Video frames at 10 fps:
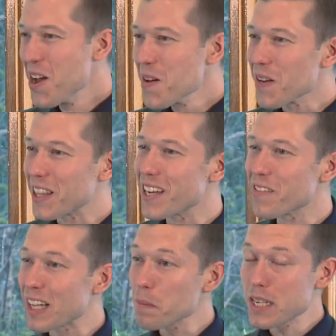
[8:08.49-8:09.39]
but they
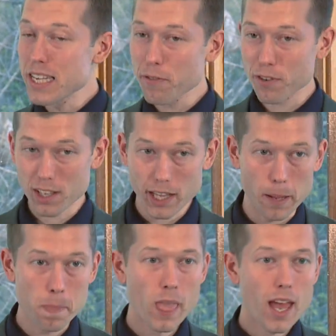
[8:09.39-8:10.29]
develop differently.
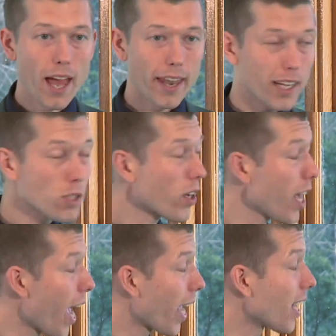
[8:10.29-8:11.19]
And that's
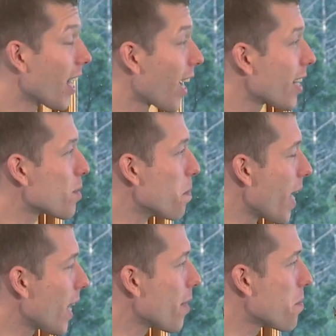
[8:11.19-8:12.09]
okay. God has
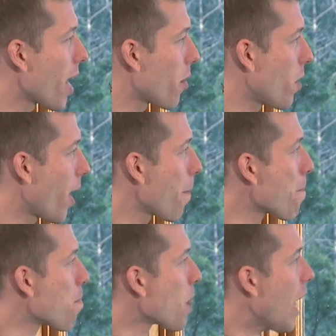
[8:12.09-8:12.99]
made them that way.
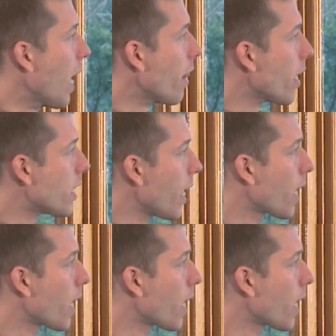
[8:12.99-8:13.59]
They take